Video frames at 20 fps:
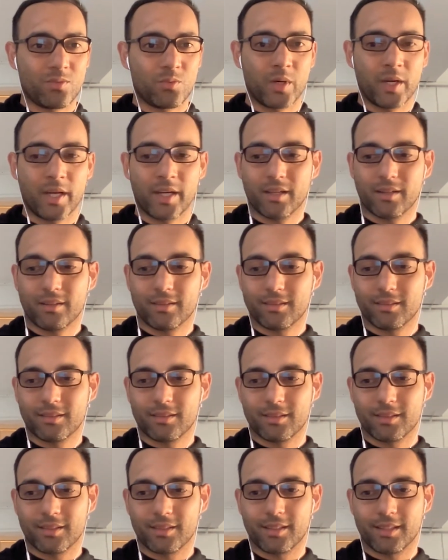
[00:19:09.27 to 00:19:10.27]
We're
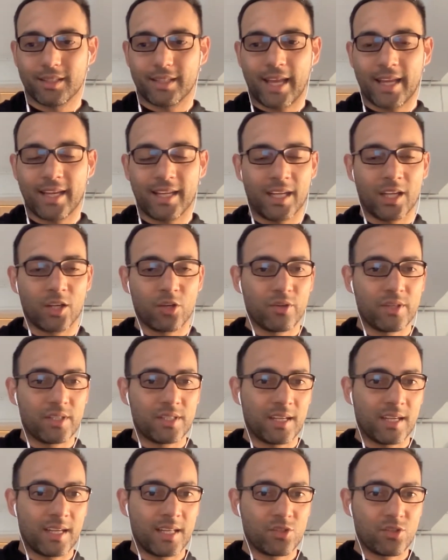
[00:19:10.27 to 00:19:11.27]
gaining
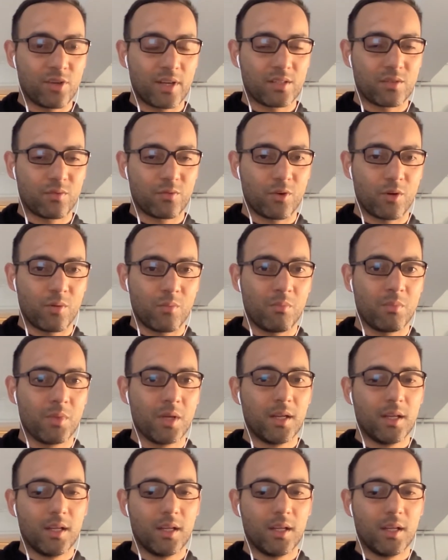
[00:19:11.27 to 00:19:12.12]
increasing interest from